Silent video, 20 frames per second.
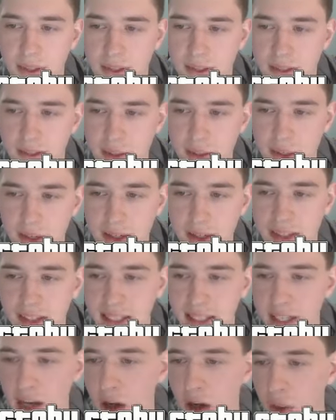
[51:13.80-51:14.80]
So you can
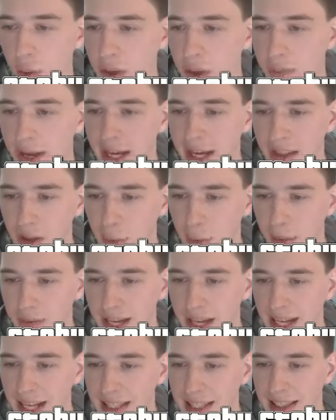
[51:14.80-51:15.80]
see all the way back there. We've
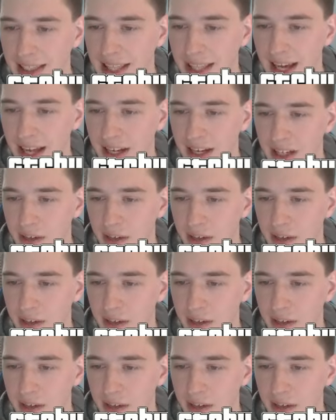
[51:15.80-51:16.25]
got a lot of